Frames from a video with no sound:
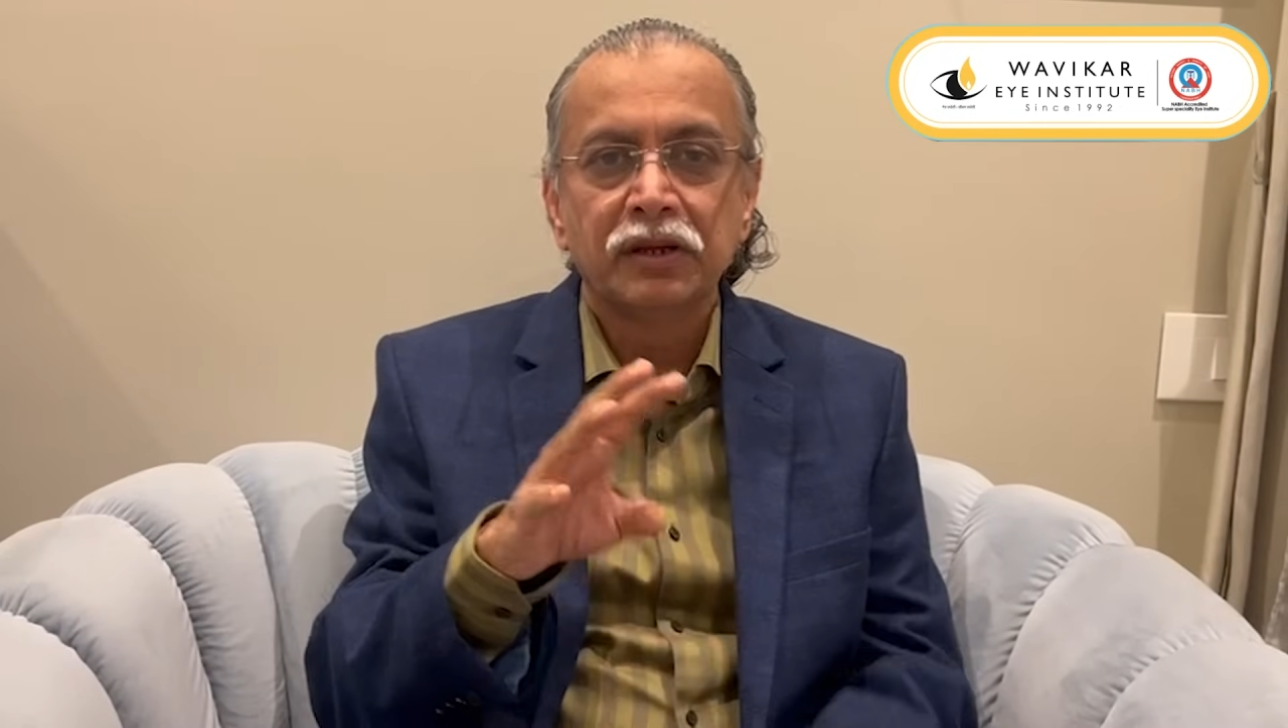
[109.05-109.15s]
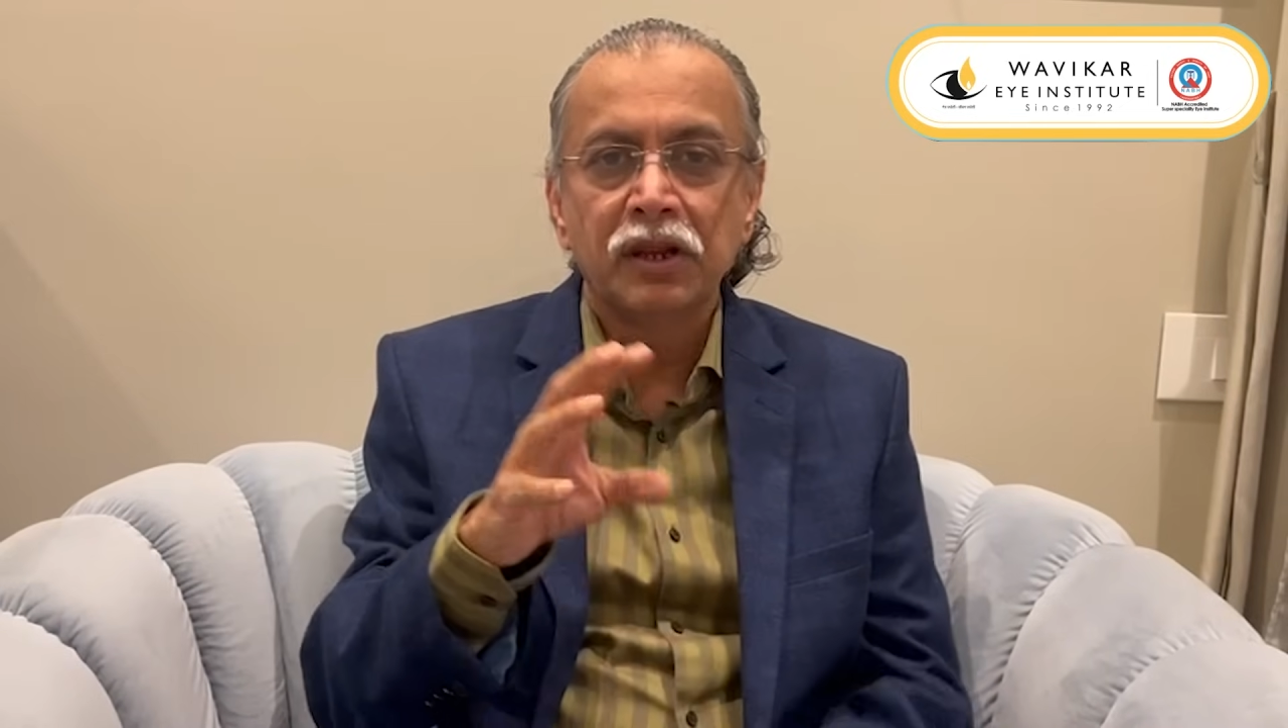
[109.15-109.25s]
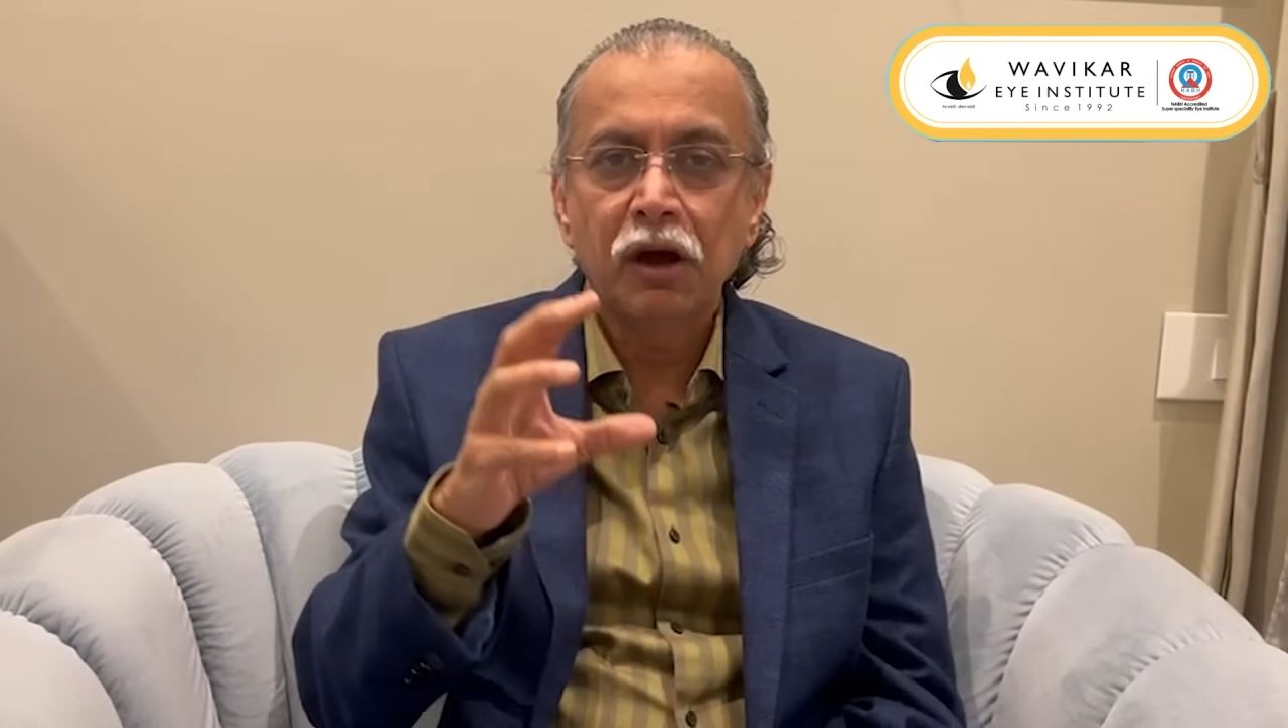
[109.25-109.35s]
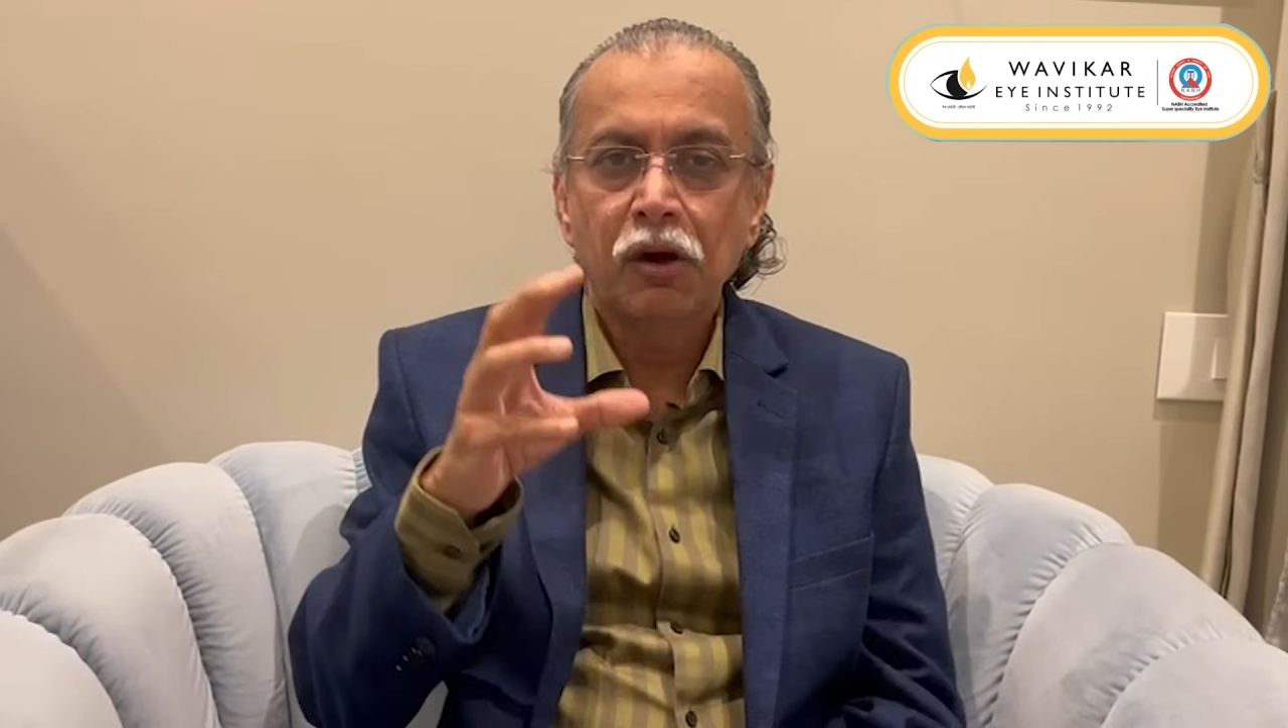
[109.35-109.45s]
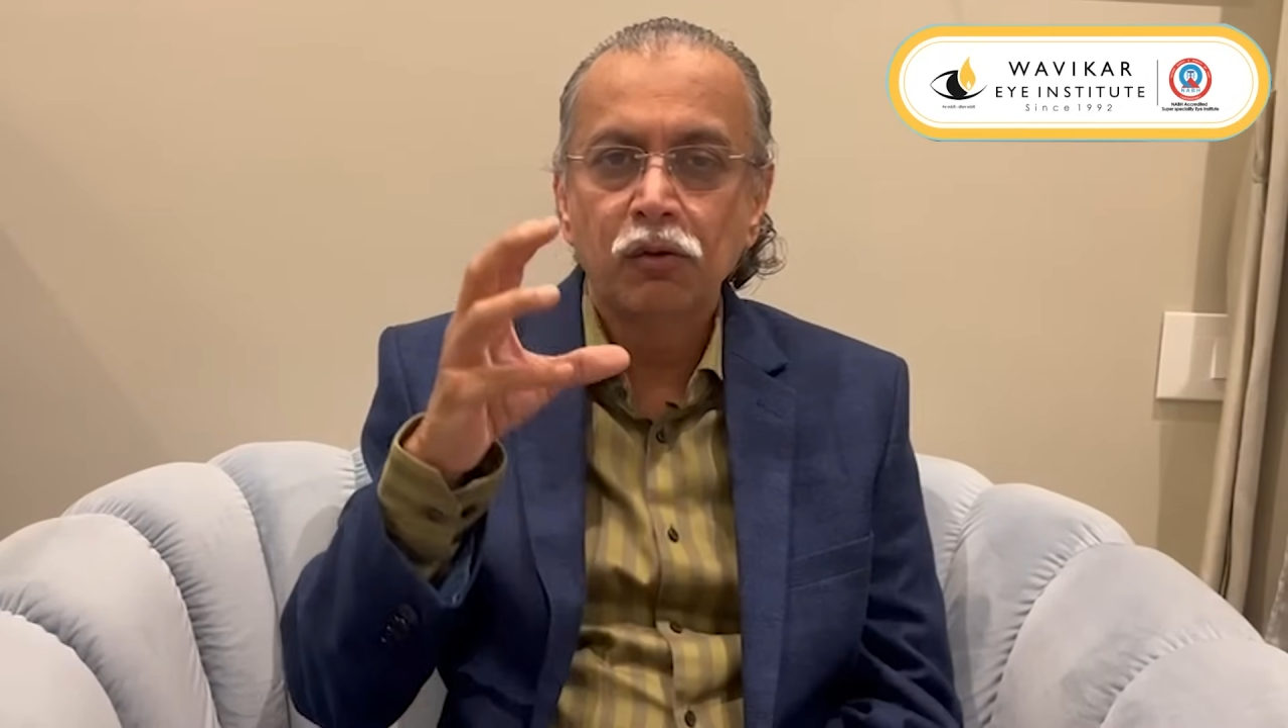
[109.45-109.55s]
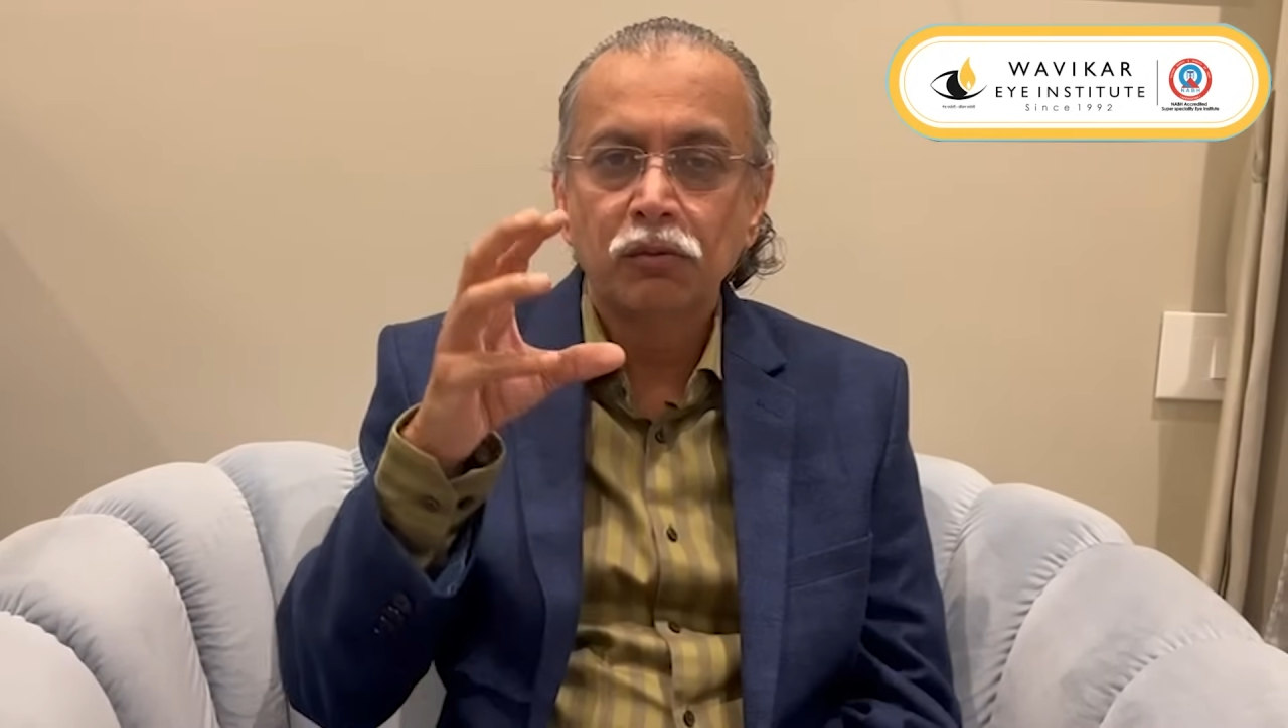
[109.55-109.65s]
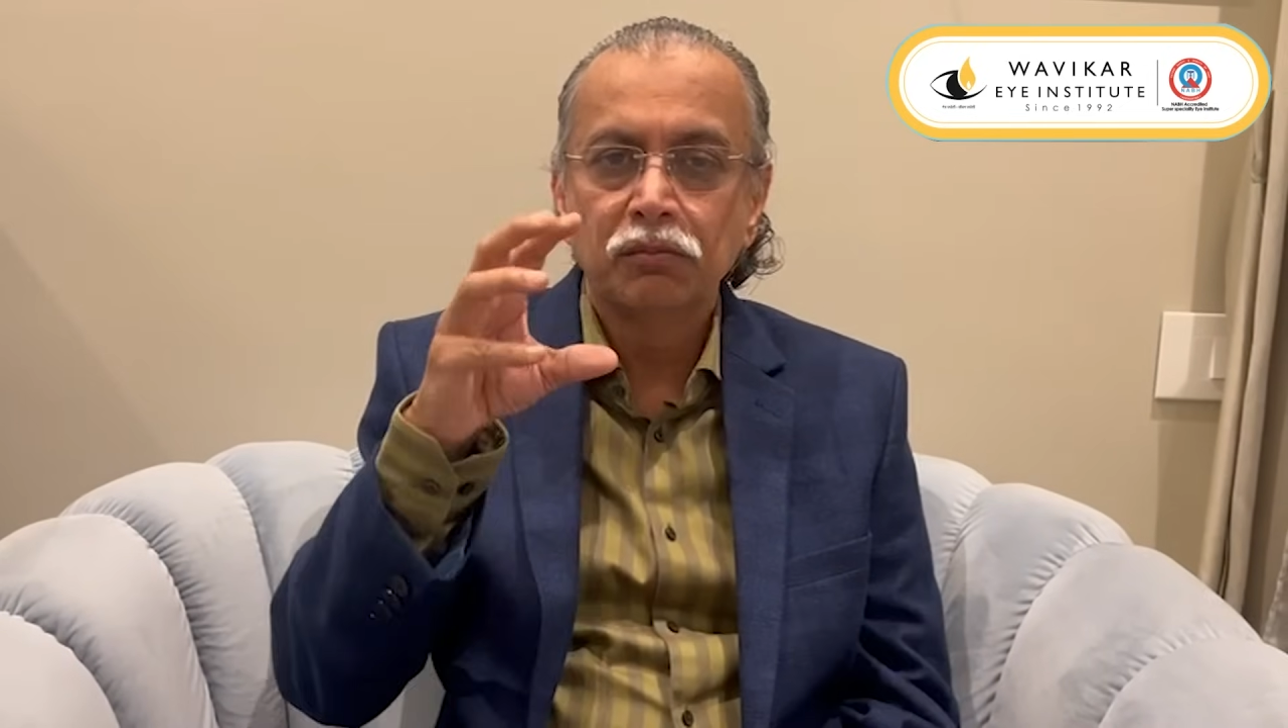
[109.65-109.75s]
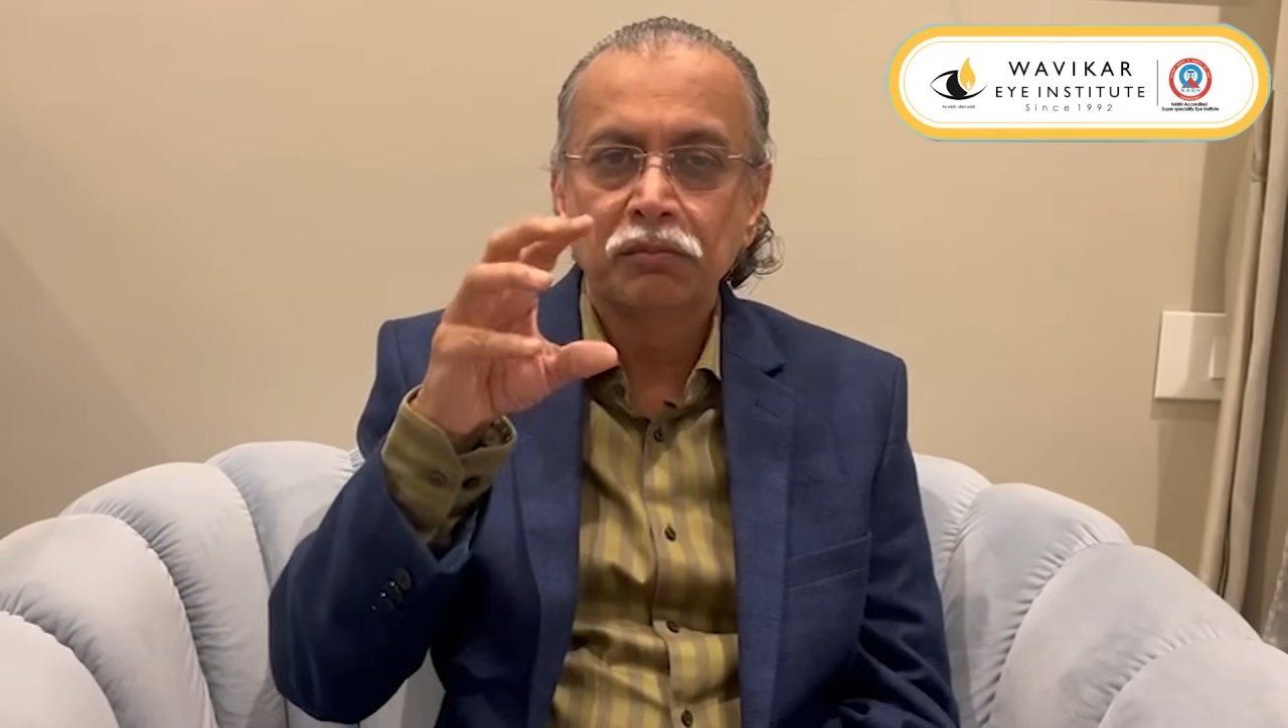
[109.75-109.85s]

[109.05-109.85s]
Now